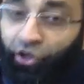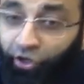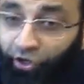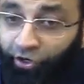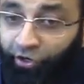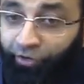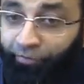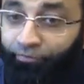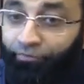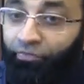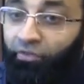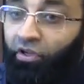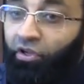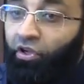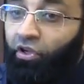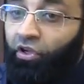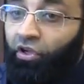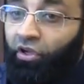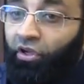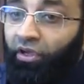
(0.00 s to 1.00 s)
Third,
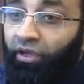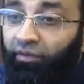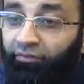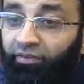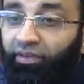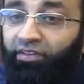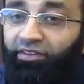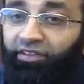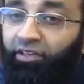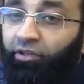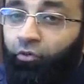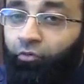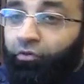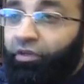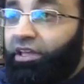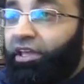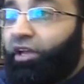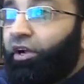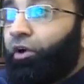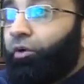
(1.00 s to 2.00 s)
if they say no,
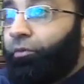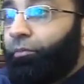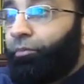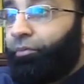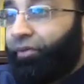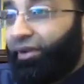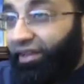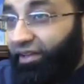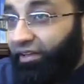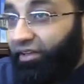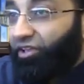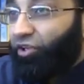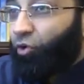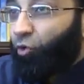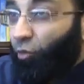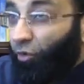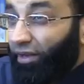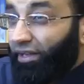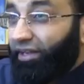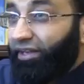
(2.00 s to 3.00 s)
we cannot bring it
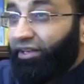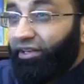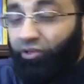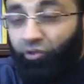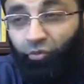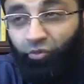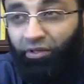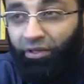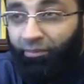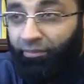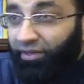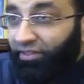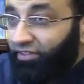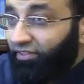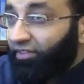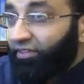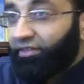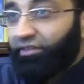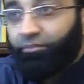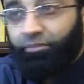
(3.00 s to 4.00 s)
quickly to the
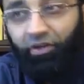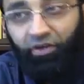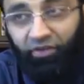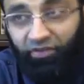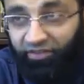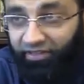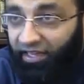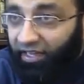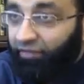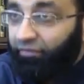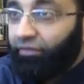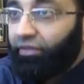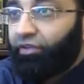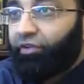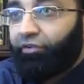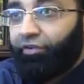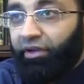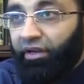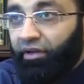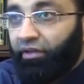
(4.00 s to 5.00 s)
masjid because that will
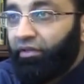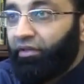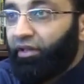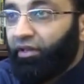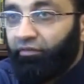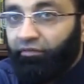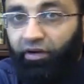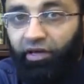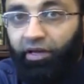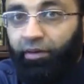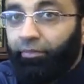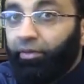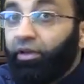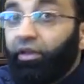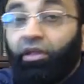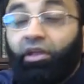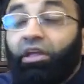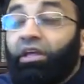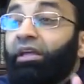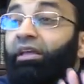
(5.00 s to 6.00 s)
create the
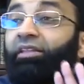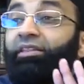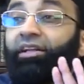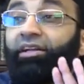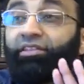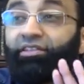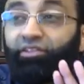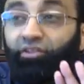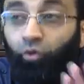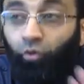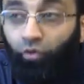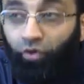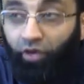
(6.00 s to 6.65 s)
environment, that's